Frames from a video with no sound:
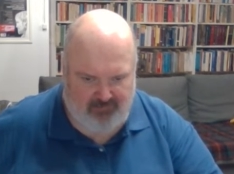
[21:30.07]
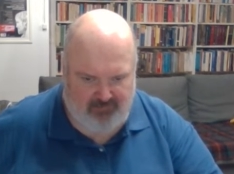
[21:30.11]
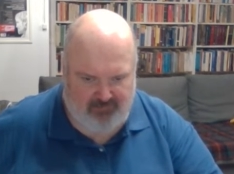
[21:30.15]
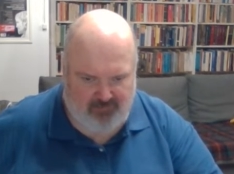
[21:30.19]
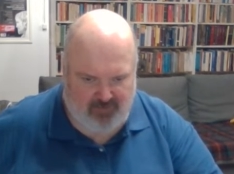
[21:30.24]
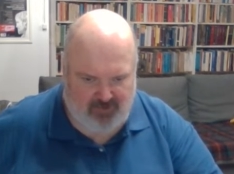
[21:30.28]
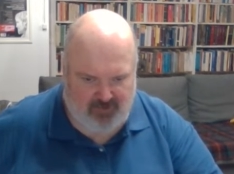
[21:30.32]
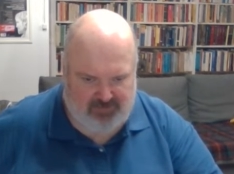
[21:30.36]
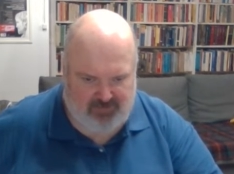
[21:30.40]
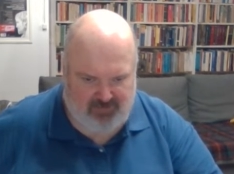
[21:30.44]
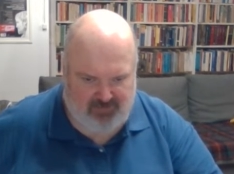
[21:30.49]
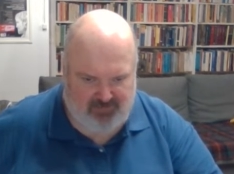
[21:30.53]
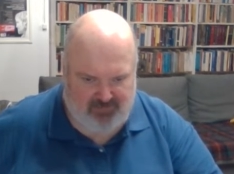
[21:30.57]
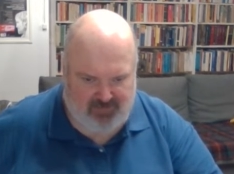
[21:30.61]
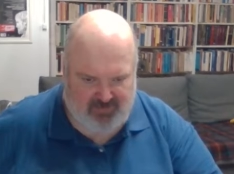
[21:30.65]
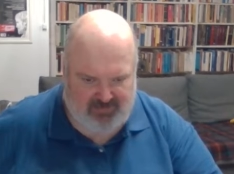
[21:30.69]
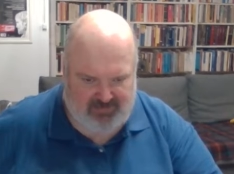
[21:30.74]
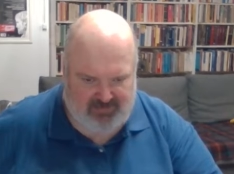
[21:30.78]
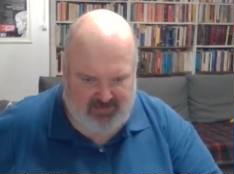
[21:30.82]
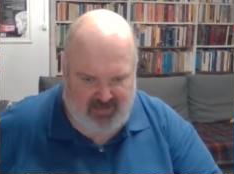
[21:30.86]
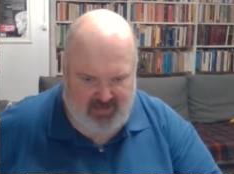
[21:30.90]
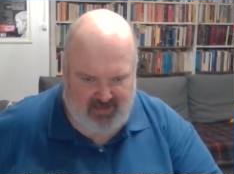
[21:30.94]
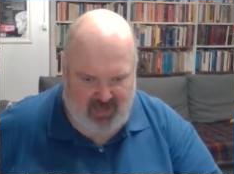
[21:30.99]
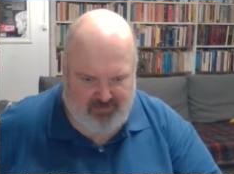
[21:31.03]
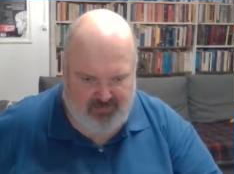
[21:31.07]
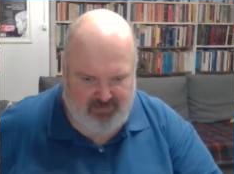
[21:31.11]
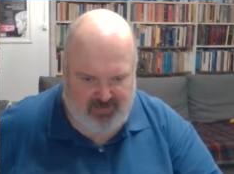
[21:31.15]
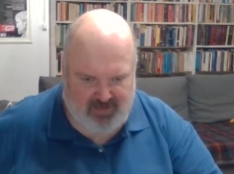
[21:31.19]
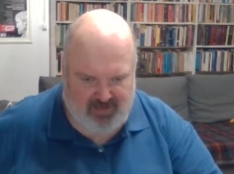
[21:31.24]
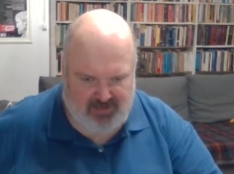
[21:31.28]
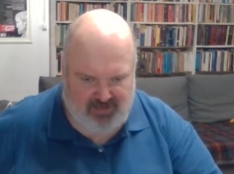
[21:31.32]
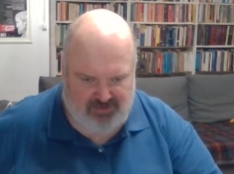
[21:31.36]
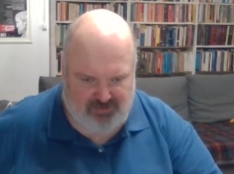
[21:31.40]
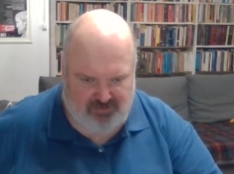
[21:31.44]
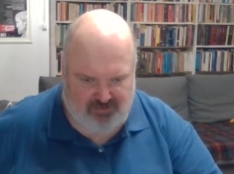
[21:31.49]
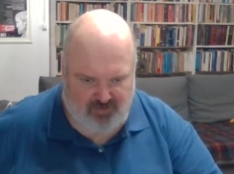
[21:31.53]
reinforcement from the city
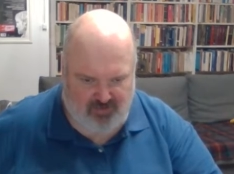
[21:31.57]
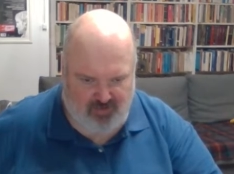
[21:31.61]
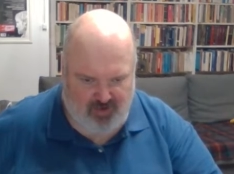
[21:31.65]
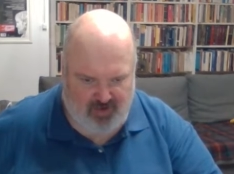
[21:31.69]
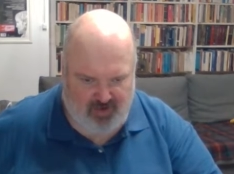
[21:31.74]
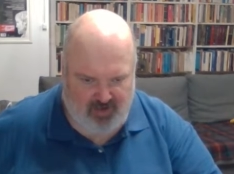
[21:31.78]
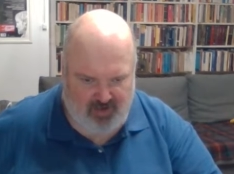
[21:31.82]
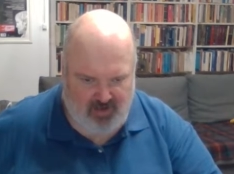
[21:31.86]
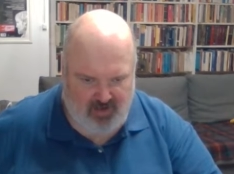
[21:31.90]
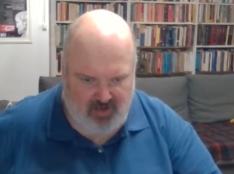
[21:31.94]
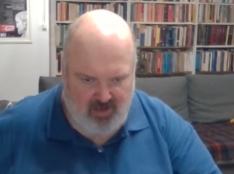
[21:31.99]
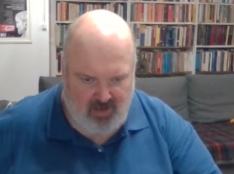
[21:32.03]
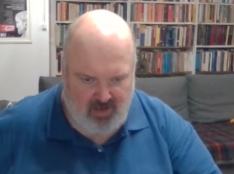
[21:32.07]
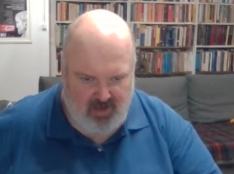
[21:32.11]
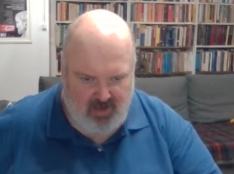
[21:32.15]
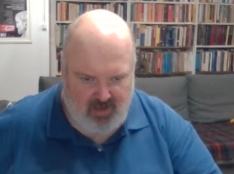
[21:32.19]
had been destroyed.